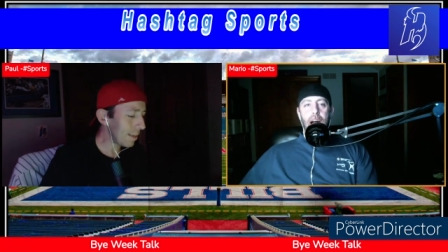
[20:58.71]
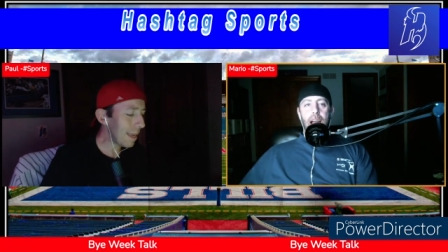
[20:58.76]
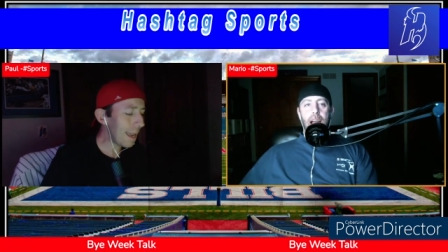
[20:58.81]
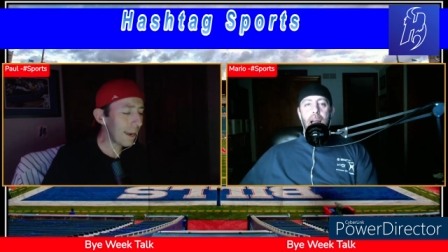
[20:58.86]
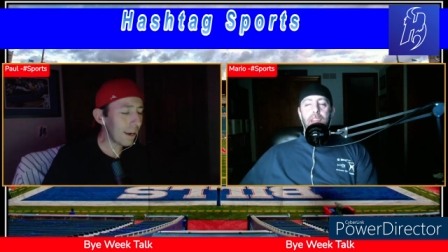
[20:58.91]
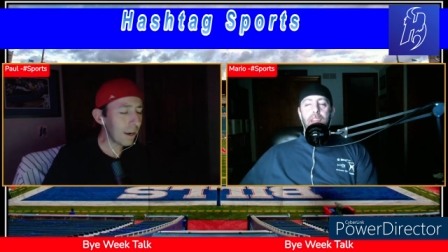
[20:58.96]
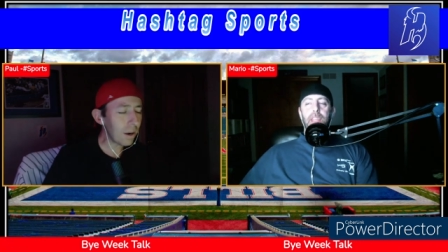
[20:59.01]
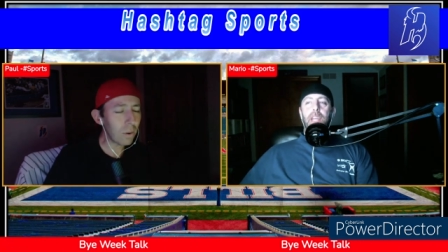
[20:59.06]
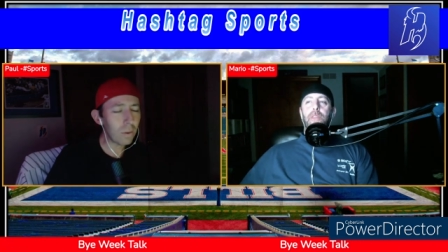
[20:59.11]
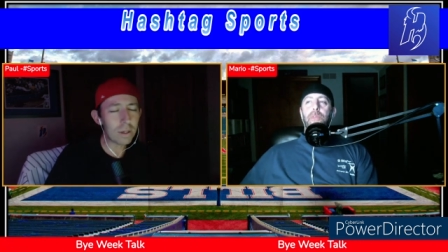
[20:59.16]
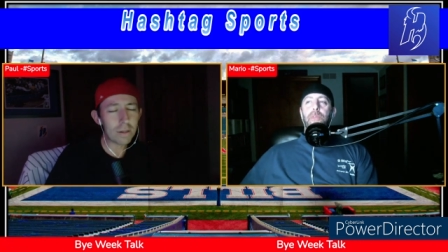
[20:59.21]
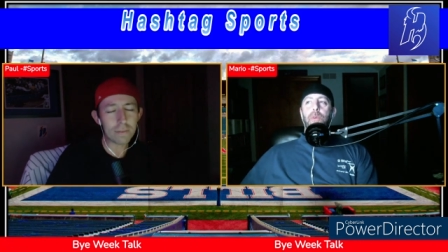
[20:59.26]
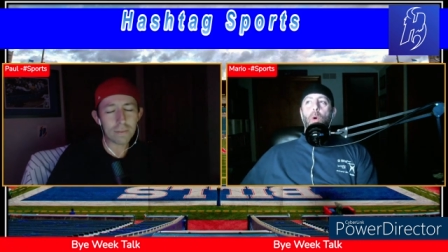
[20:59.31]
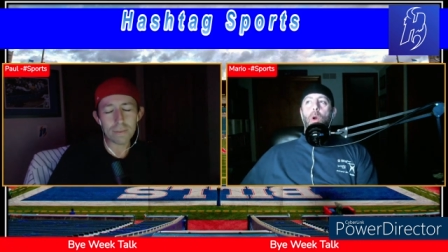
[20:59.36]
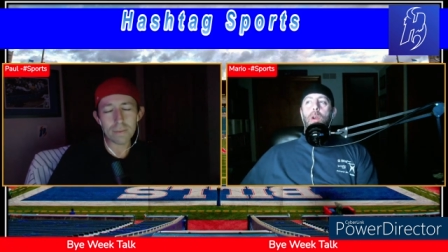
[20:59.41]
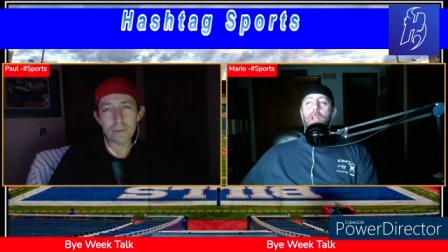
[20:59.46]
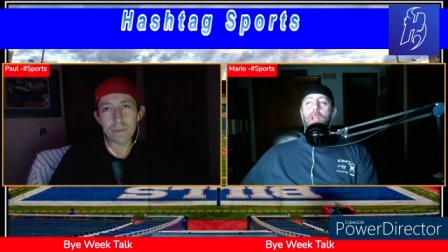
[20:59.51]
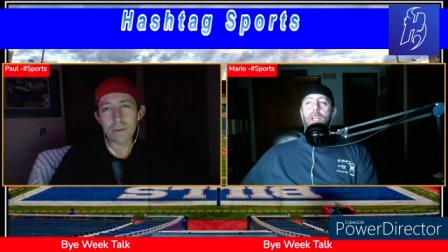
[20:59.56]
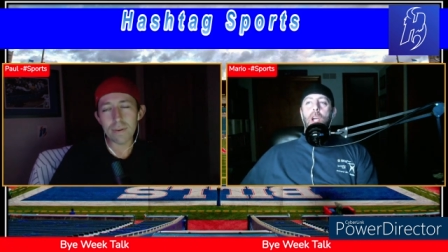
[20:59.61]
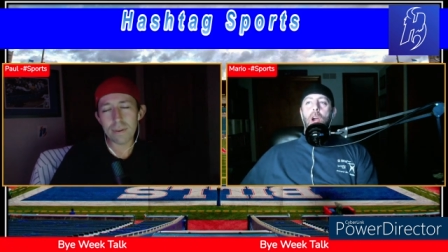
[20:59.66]
I, I, think
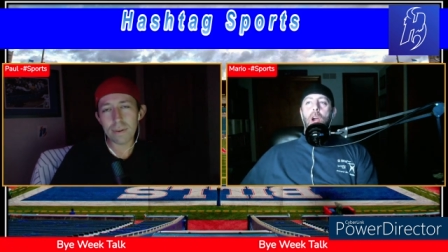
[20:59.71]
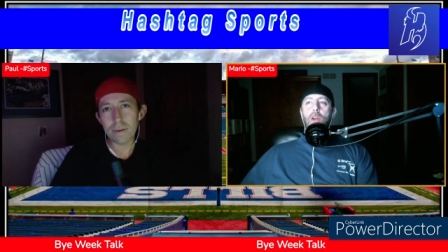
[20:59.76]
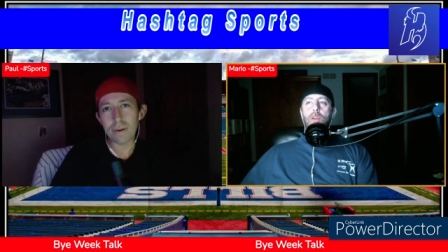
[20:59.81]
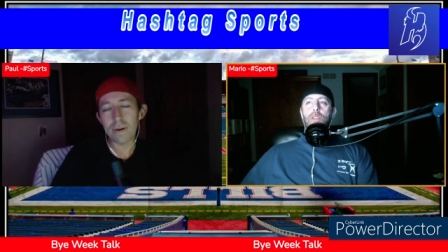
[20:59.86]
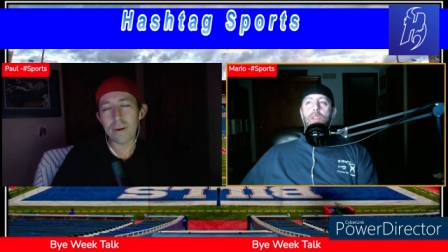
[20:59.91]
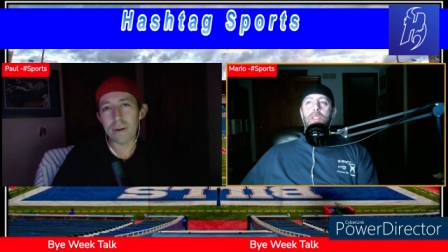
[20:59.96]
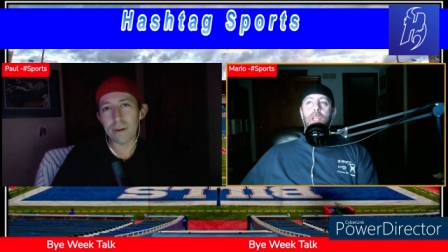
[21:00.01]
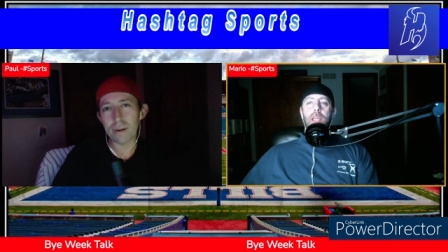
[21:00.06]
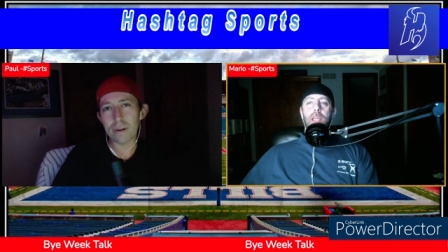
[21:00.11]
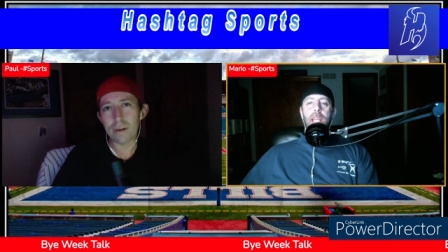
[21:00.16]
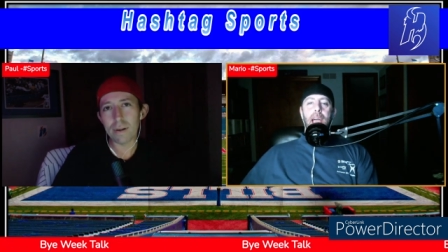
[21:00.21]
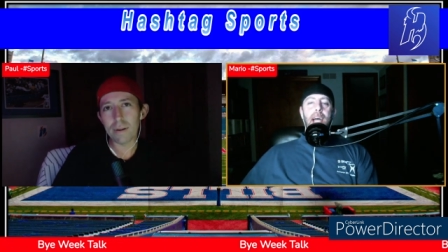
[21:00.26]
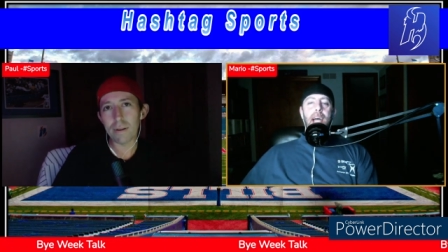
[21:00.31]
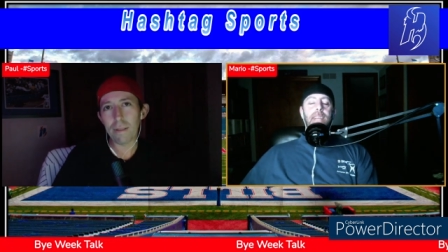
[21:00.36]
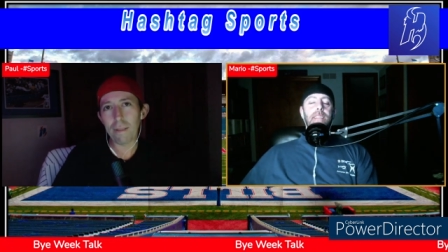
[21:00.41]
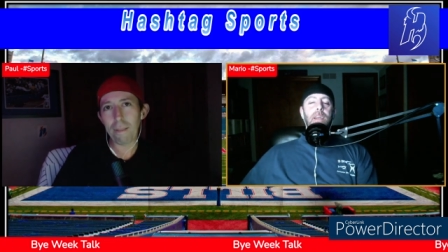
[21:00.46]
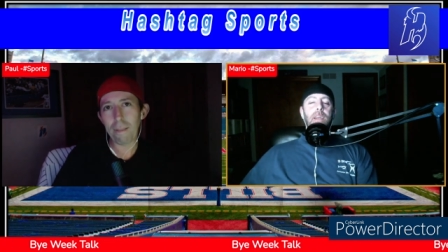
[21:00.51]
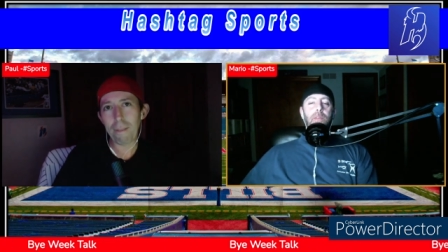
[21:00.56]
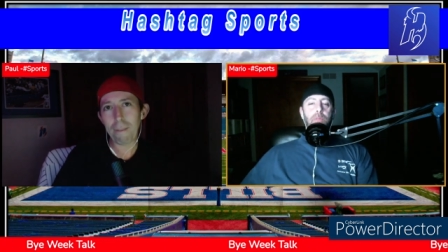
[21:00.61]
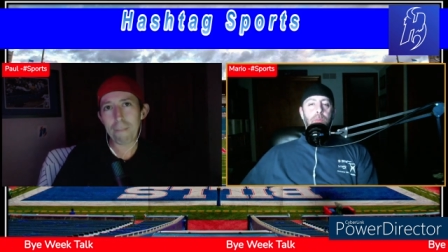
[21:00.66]
Ford garners an
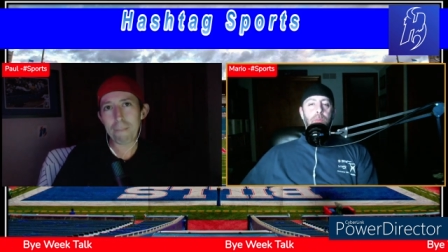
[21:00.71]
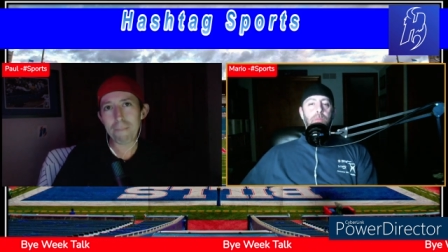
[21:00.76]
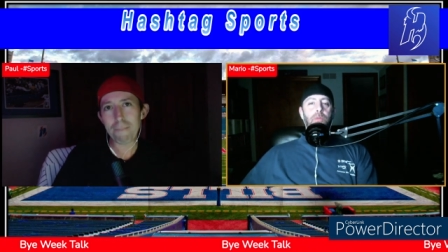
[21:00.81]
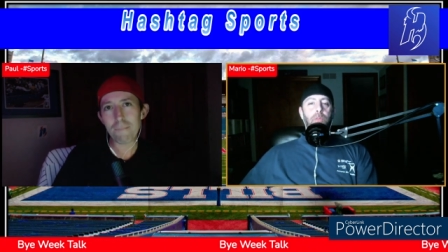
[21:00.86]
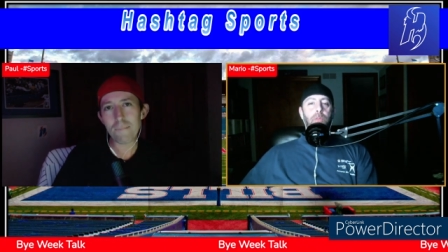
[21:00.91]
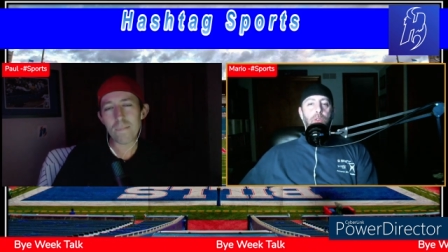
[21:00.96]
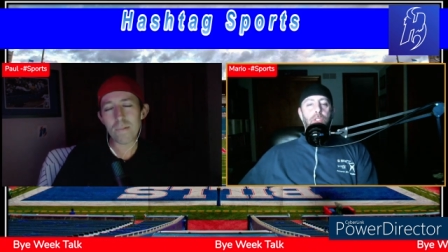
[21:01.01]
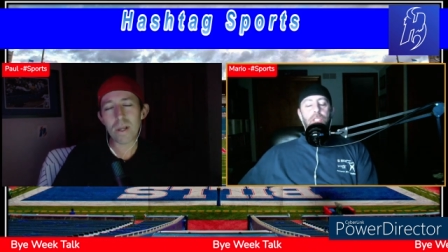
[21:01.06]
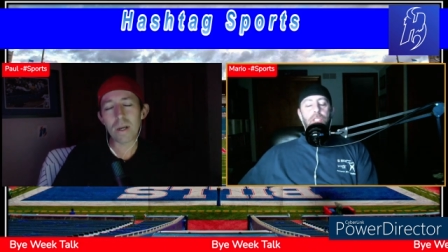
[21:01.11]
asset from for